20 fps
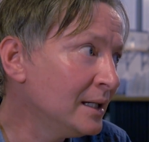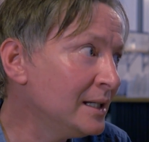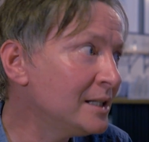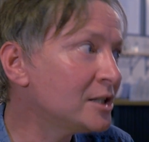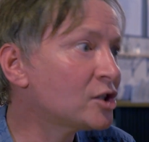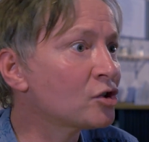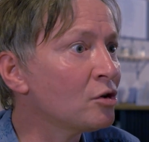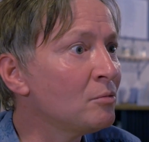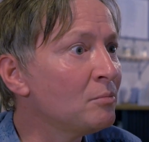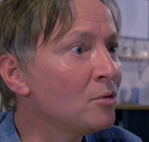He's
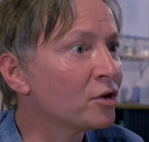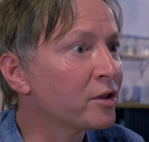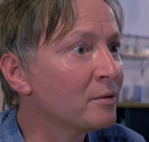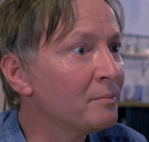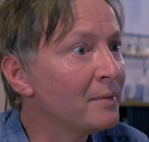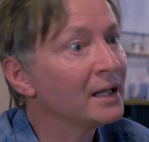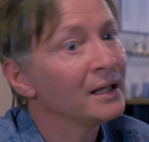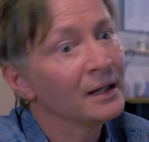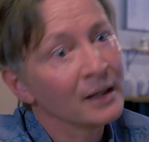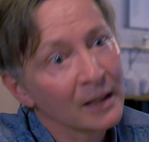done more than
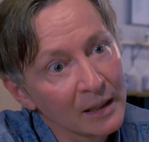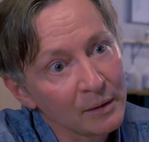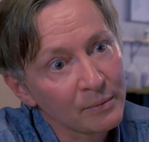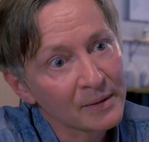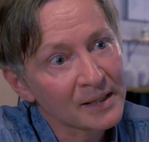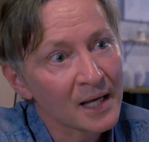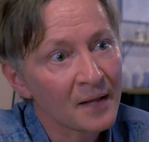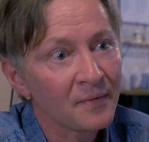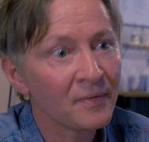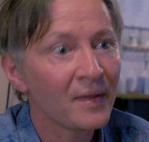me. He
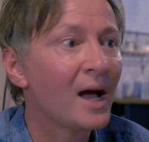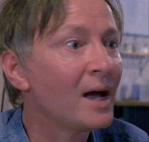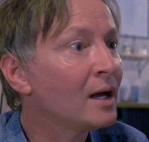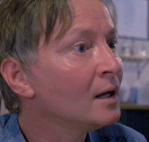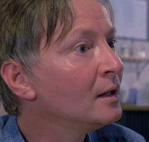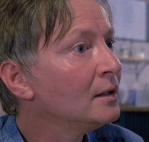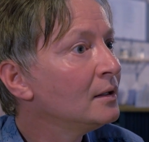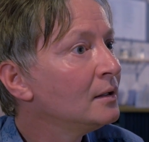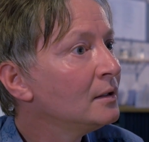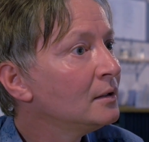was in that.
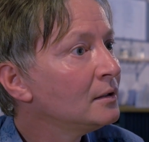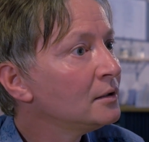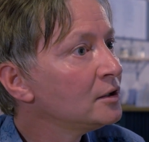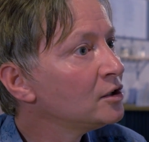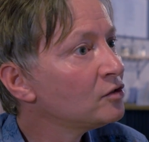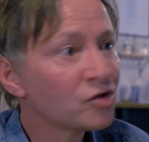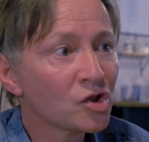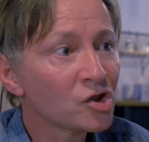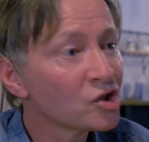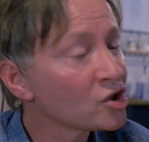
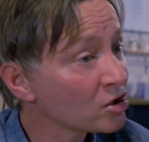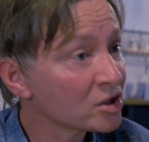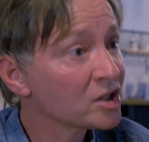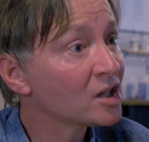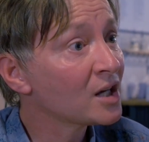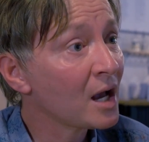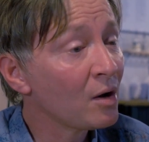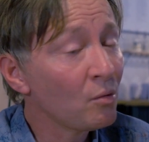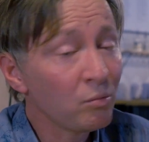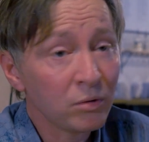You've just got
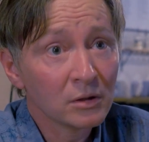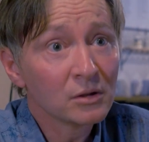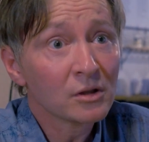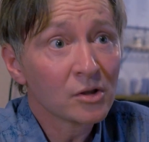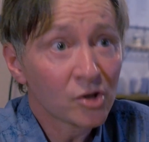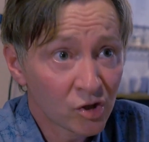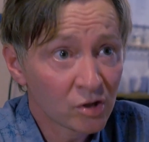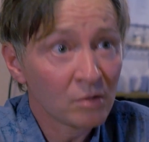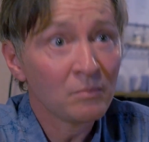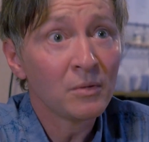to go, well,
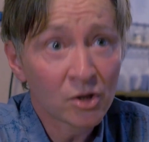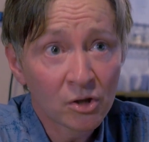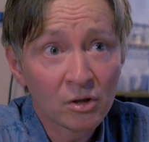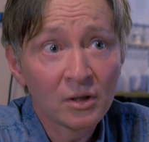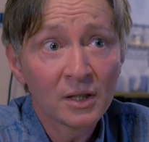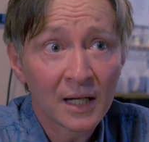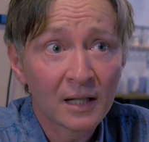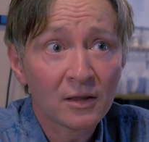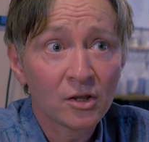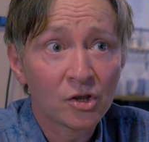someone's going
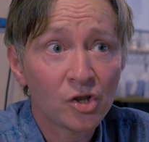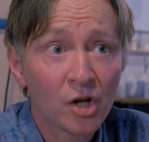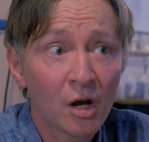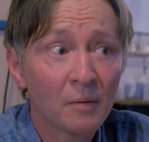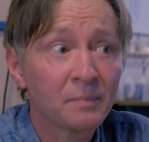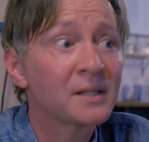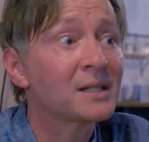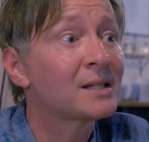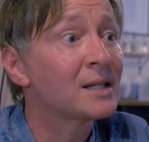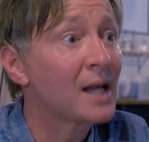to get the
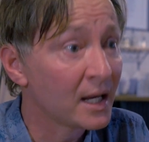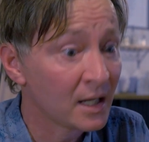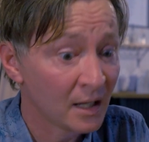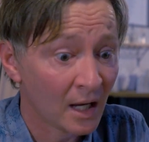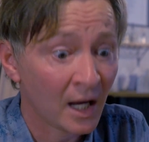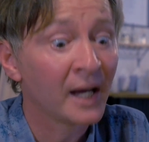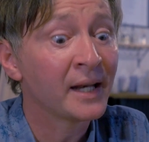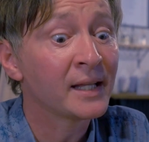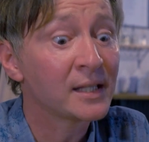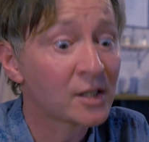job today
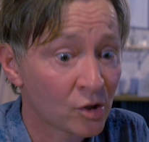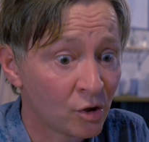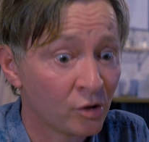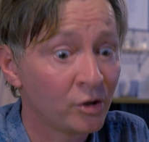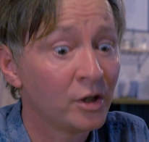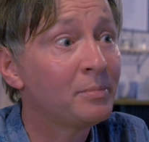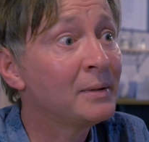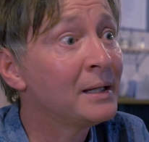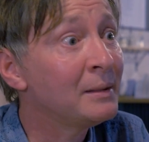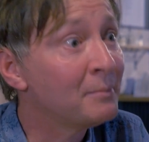and it's
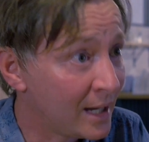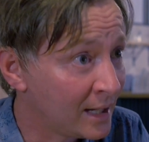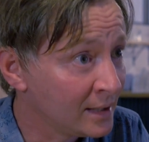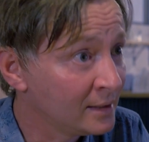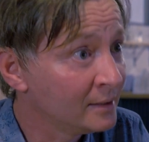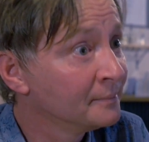going to be me.